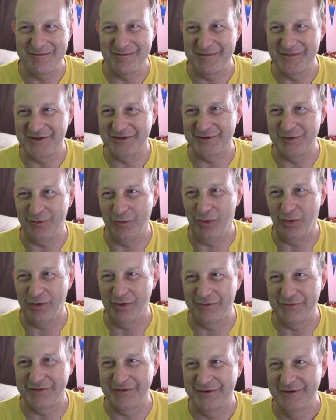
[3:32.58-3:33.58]
Mr.
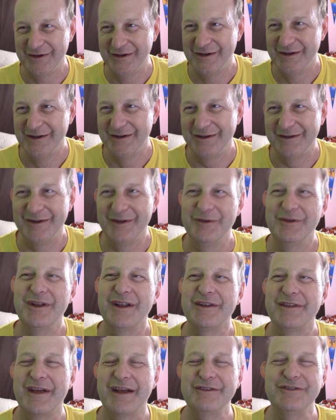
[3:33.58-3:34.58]
Worf. Don't
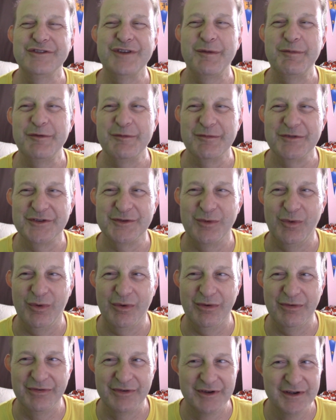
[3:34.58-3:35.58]
let that stop you, Mr.
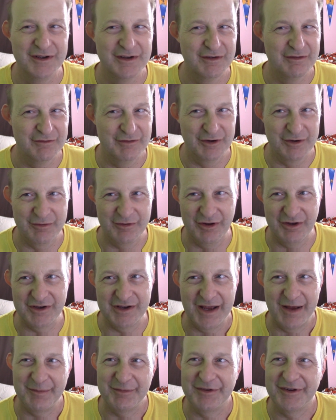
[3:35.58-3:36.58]
Worf. Very well,
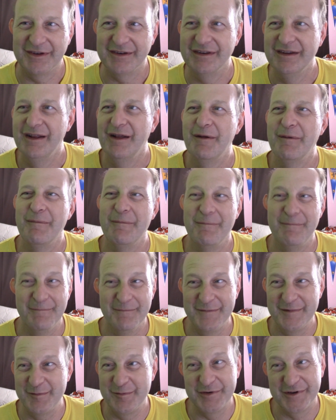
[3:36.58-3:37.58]
Captain.
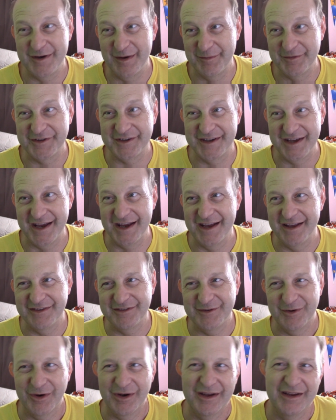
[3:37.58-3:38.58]
It becomes a KS
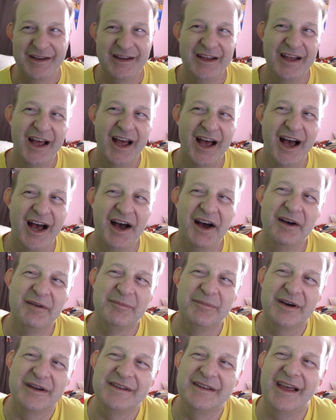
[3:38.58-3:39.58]
story.
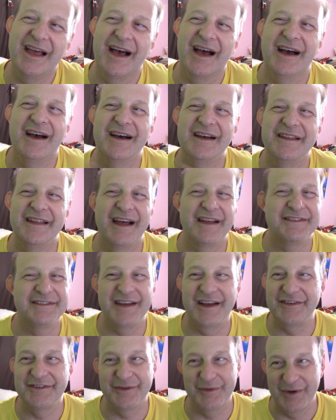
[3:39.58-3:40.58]
That's
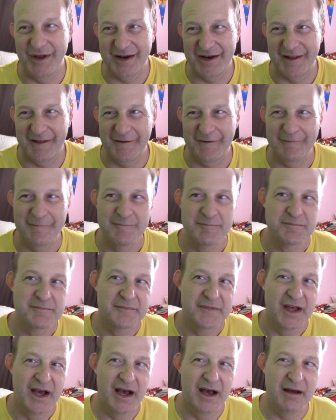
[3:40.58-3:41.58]
also not in
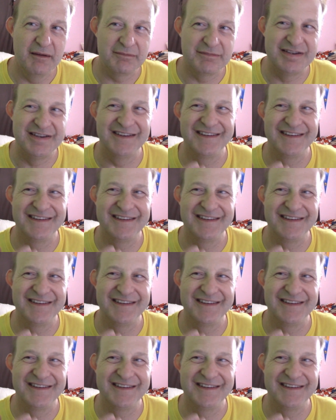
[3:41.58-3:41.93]
there.